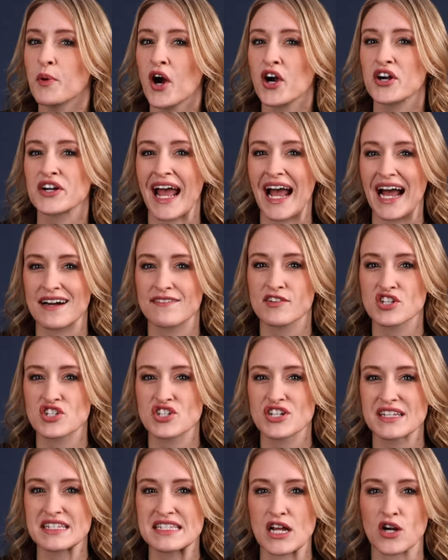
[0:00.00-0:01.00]
part
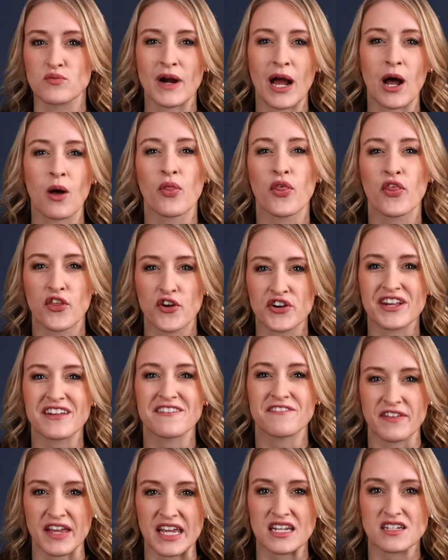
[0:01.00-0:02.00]
averages around thirty
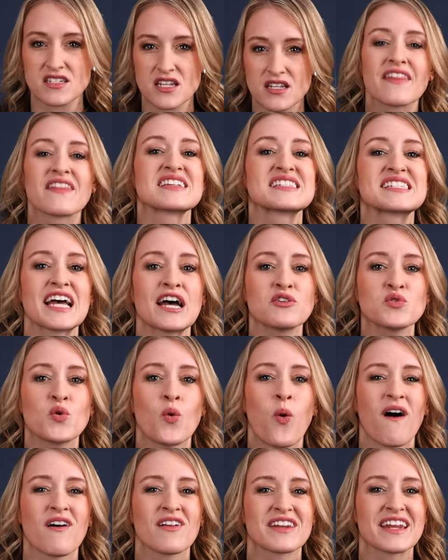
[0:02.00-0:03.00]
feet. The sound
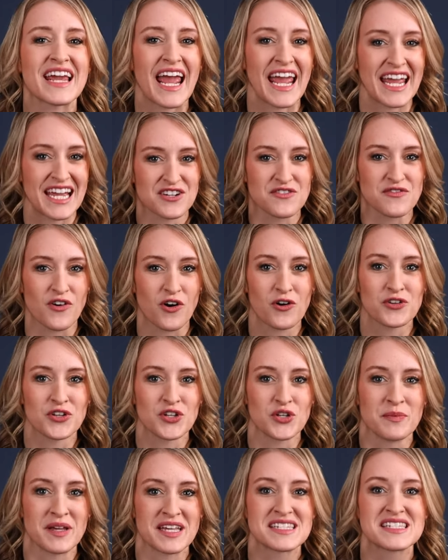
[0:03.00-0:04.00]
quality and
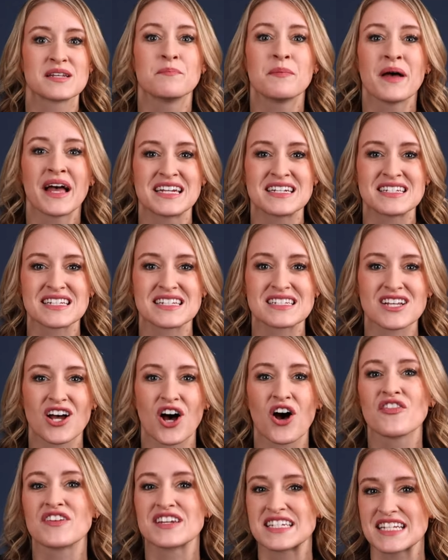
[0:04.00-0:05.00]
volume is dependent
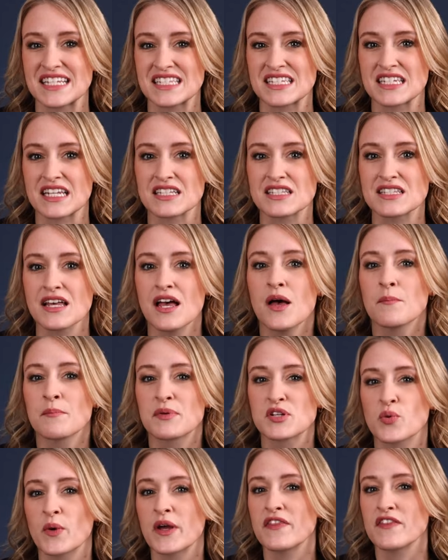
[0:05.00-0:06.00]
on the distance
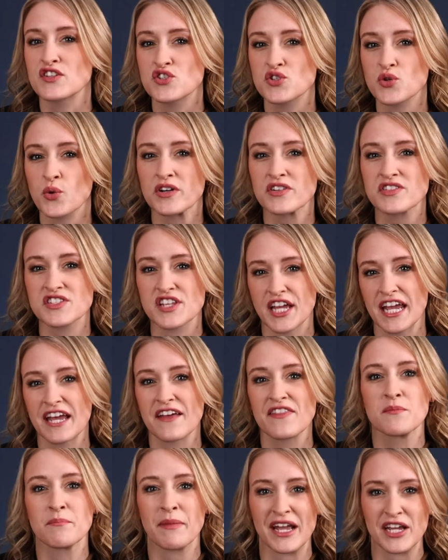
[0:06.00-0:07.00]
between the source
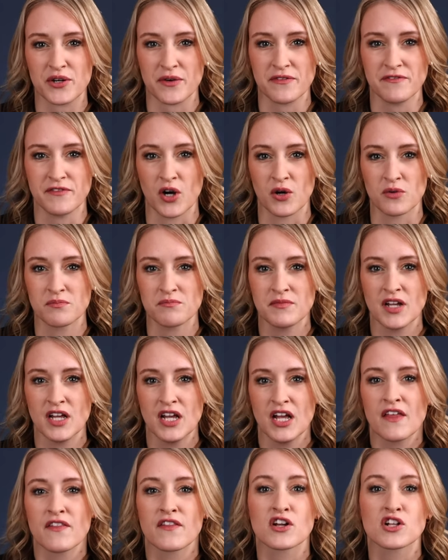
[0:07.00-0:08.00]
and the microphone.
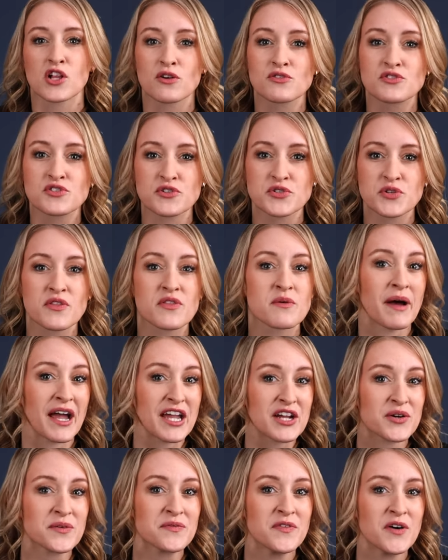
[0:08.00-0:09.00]
The closer to the
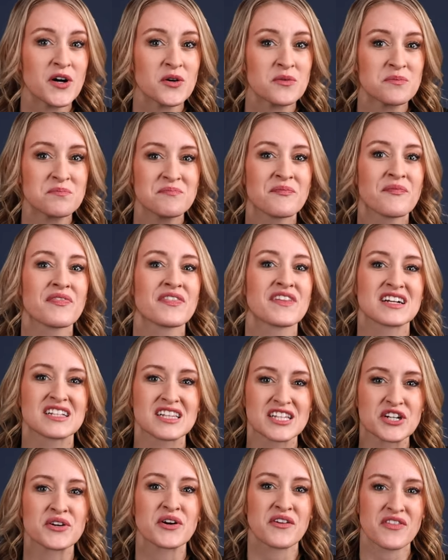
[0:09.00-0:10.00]
microphone, the
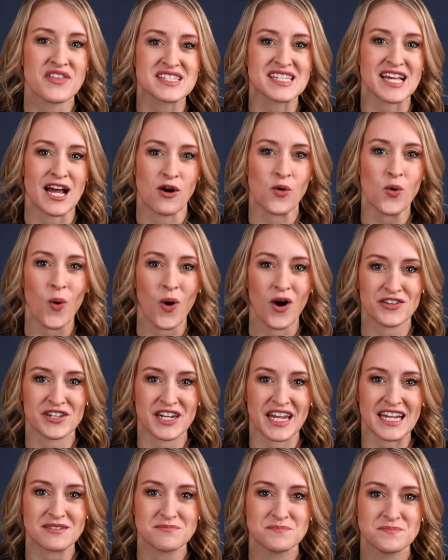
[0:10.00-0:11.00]
clearer the sound
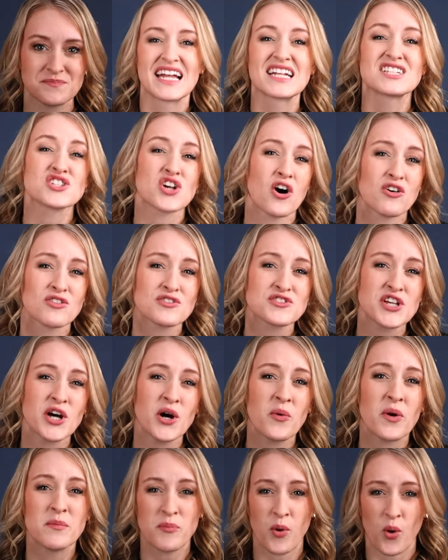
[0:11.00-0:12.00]
quality. It's
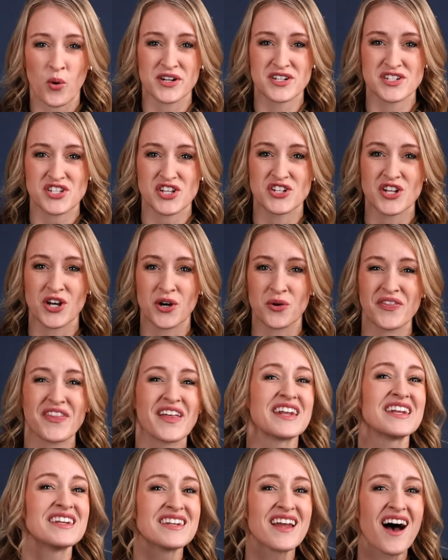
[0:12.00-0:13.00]
also important to note
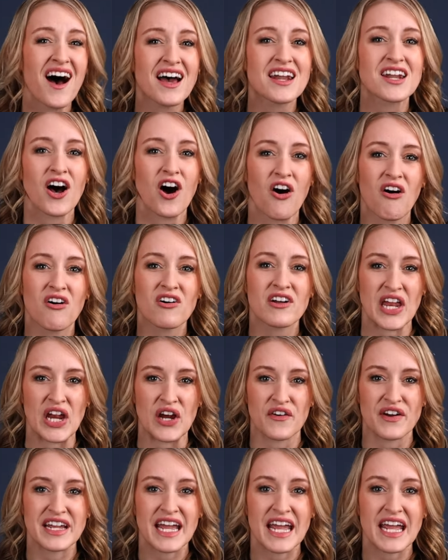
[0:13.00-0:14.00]
that not all
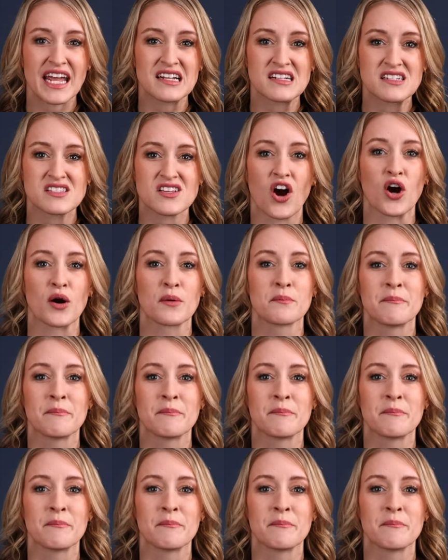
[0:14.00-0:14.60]
hearing aids are